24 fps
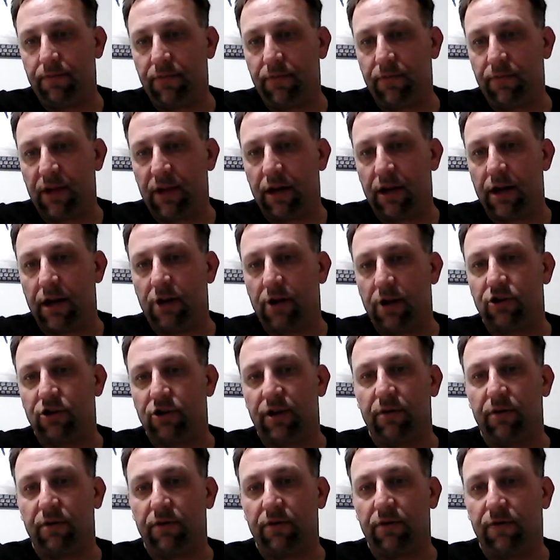They can
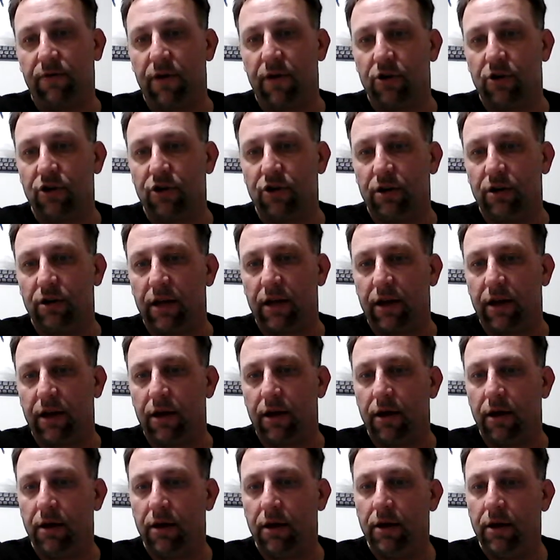actually function like
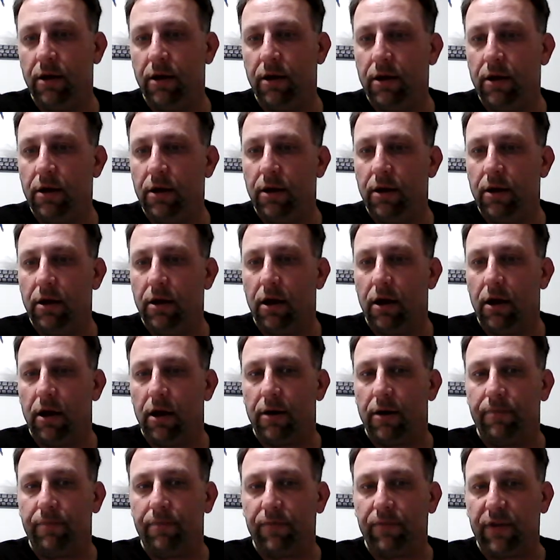a
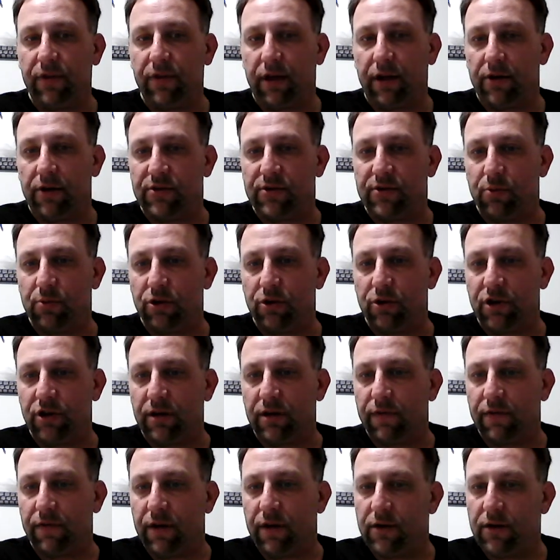switching
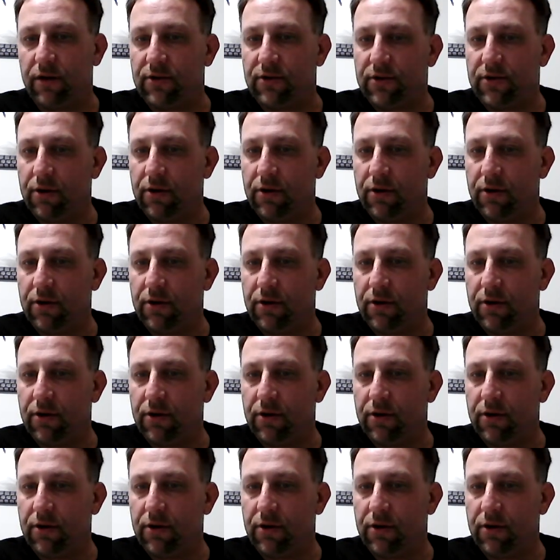device.